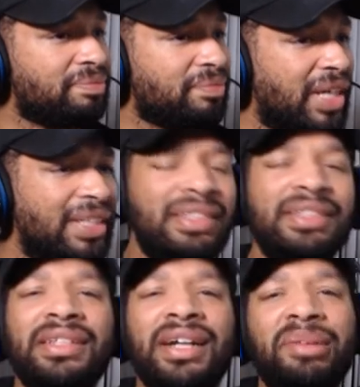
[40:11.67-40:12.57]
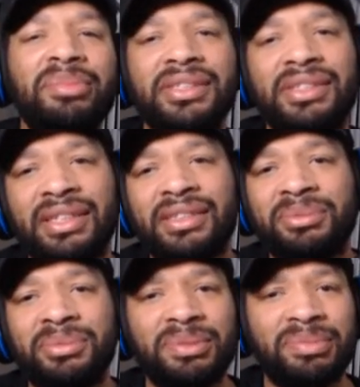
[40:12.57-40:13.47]
In the comment section.
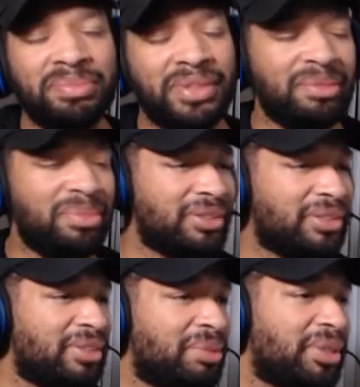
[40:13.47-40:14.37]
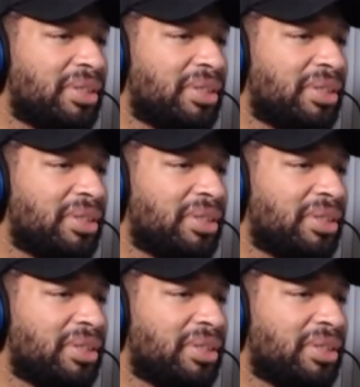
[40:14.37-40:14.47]
What I'm thinking about streaming.